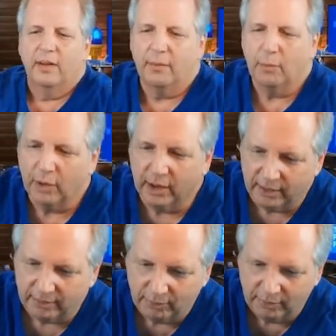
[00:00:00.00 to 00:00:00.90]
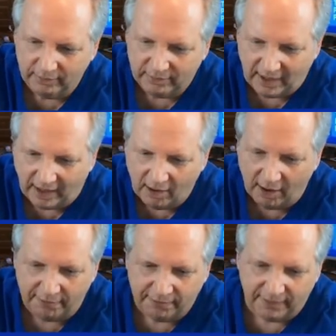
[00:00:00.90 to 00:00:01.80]
We're going
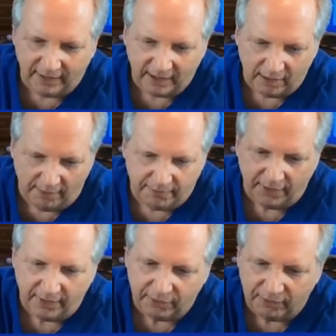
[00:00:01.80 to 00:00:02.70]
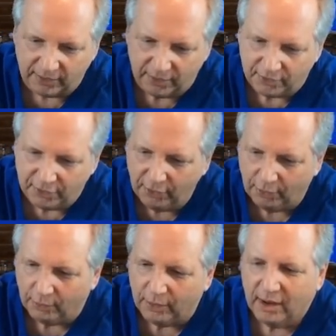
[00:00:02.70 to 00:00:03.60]
to get off of this Victor
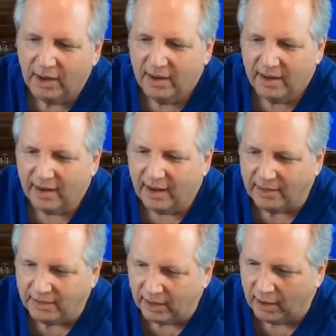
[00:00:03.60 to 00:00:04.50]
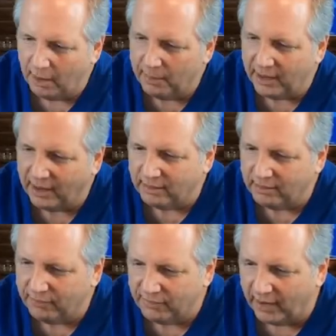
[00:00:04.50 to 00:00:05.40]
2 at YCUB
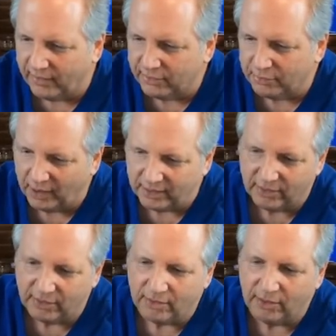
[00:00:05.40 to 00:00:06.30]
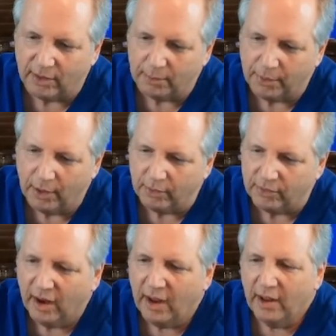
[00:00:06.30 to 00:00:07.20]
and fly this transition to the
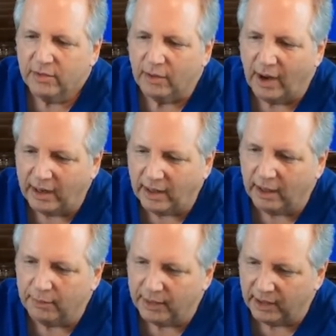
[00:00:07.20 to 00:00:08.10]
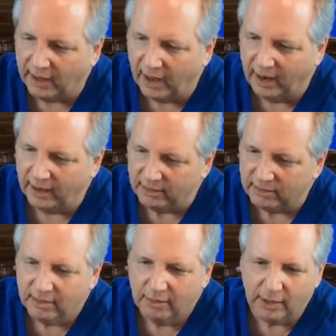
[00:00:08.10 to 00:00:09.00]
approach. So how do you get rid of
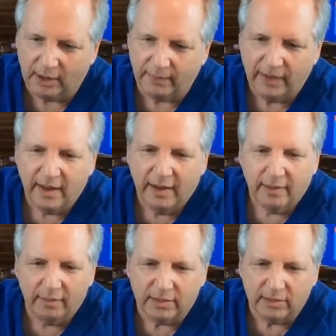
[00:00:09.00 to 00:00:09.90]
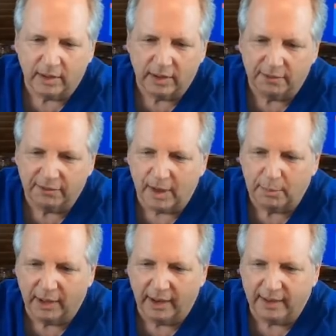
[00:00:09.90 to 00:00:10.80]
gangs? Well, let's look at the flight
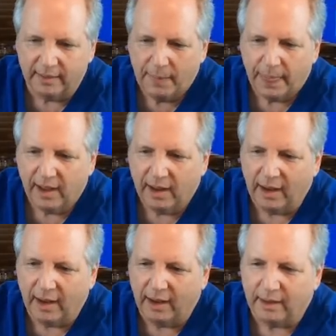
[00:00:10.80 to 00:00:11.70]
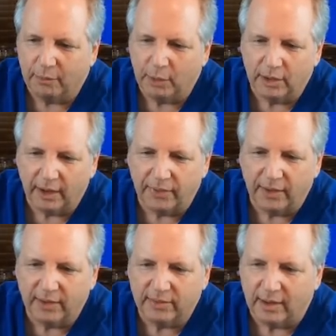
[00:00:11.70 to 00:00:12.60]
plan, and we look at
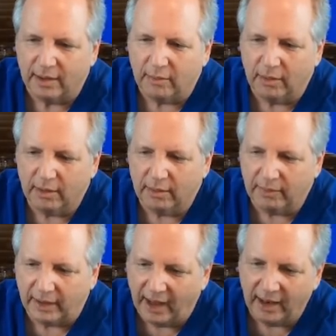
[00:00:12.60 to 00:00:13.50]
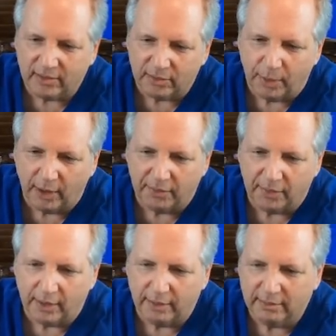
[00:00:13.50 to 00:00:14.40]
this, and gangs is part of
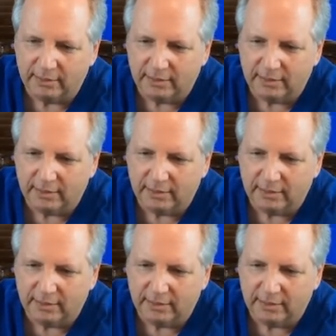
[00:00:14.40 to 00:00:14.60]
our